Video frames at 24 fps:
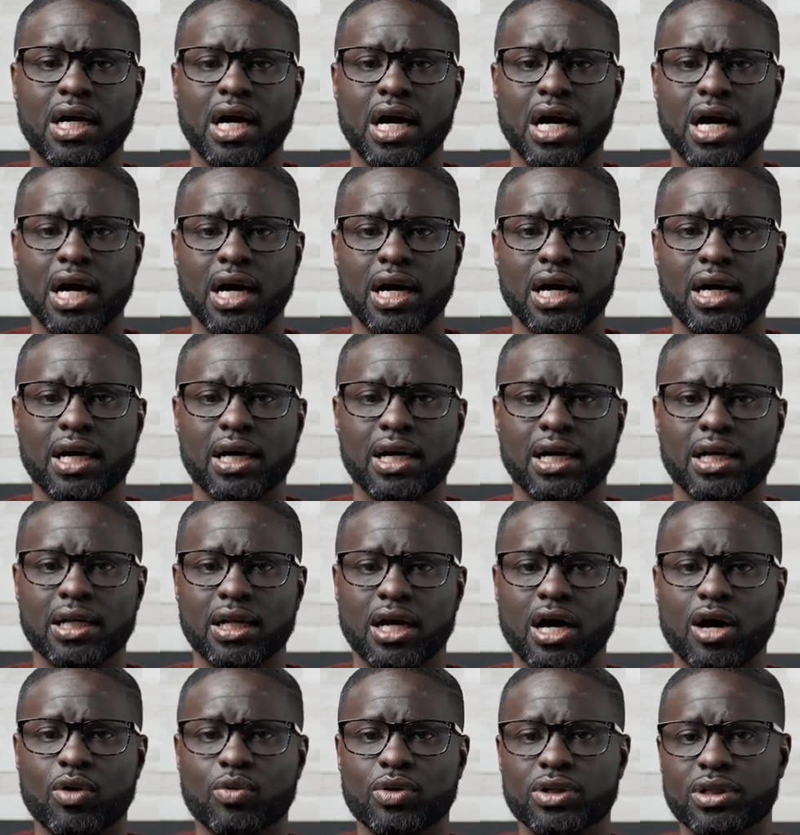uh,
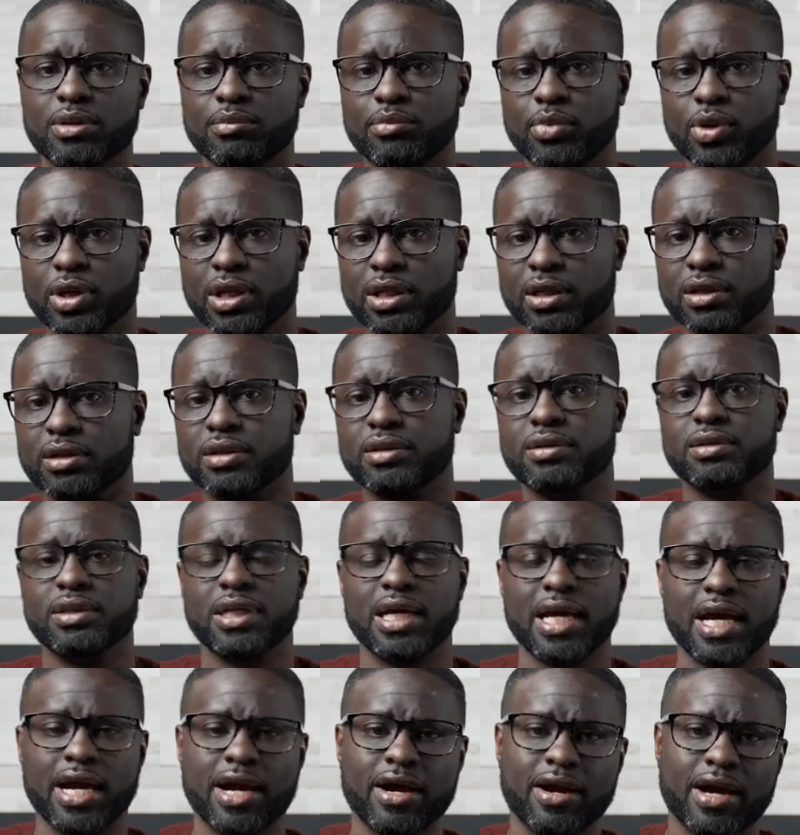along with the boiler and
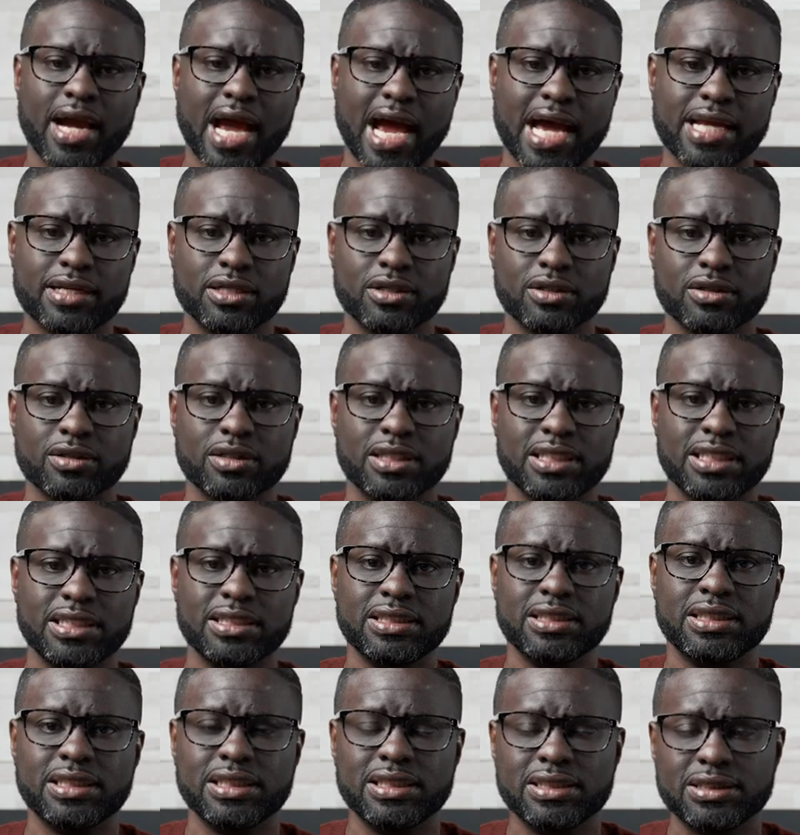air handler, the,
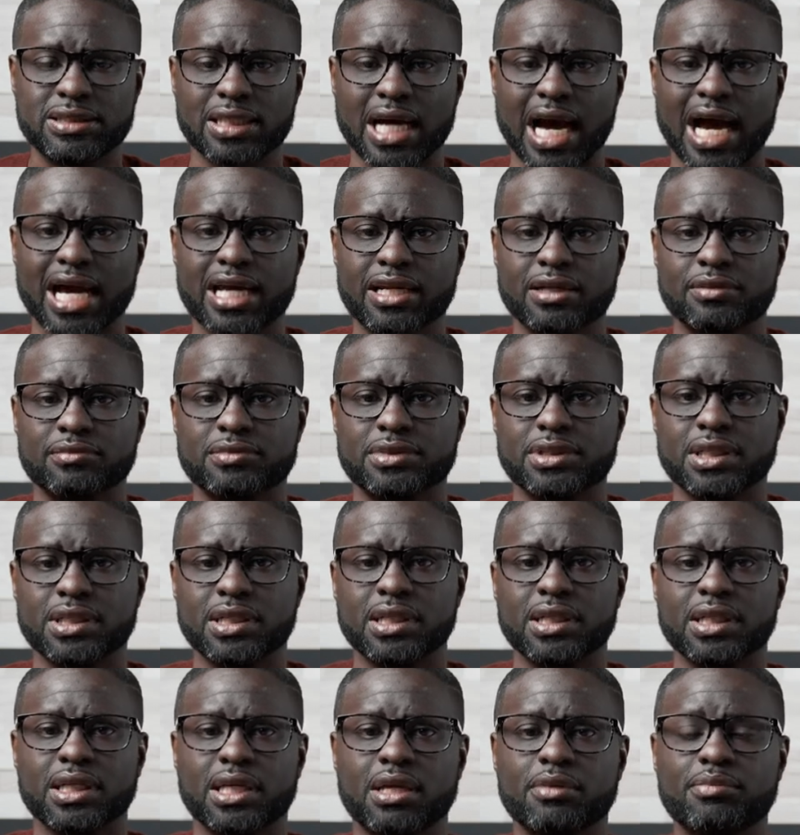these items
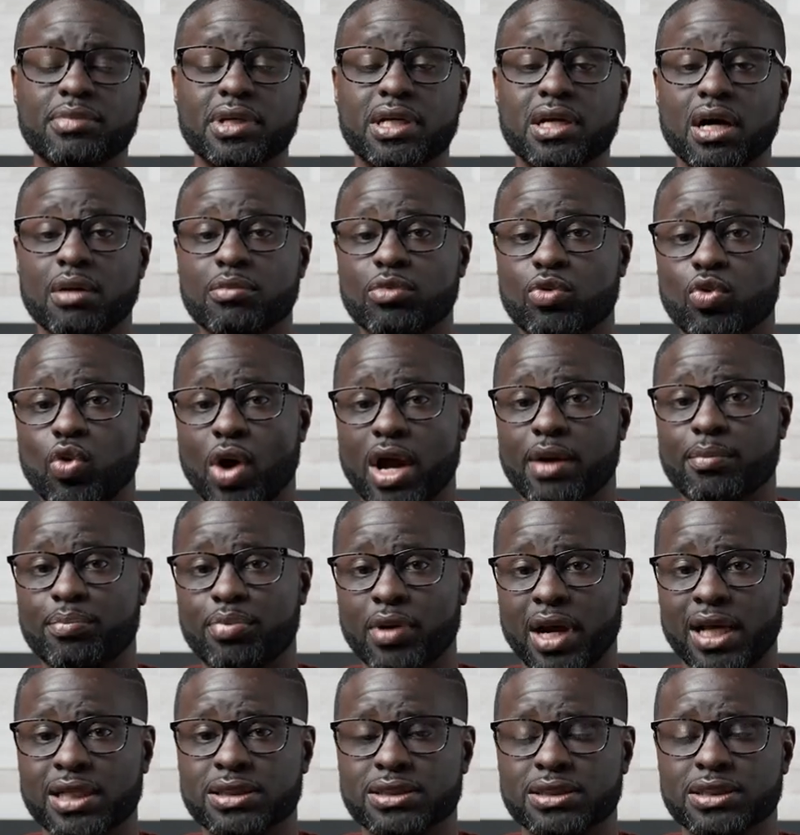can become quite
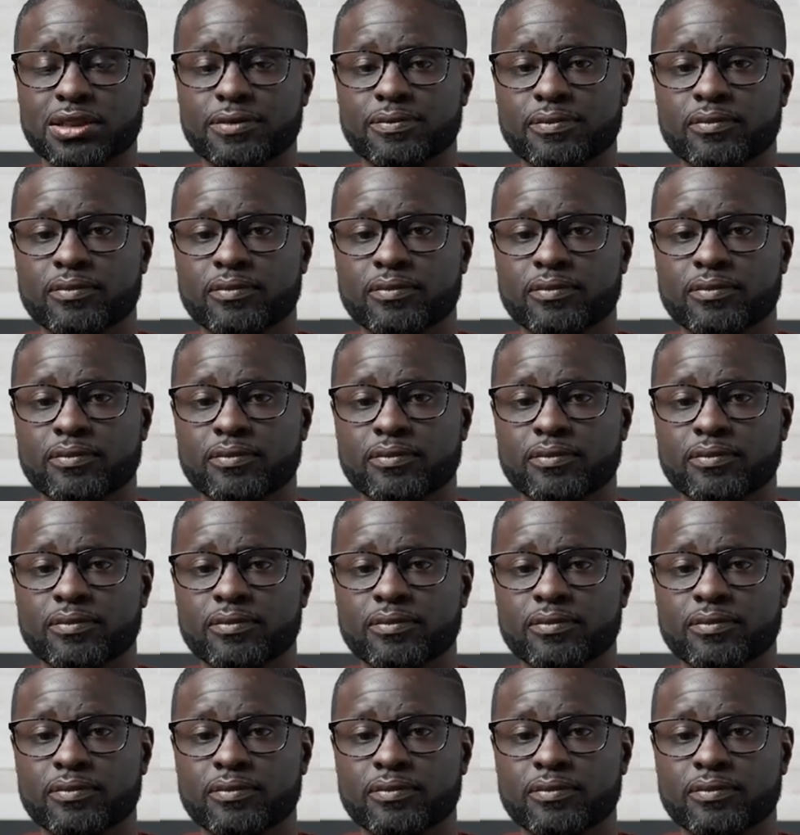pricey.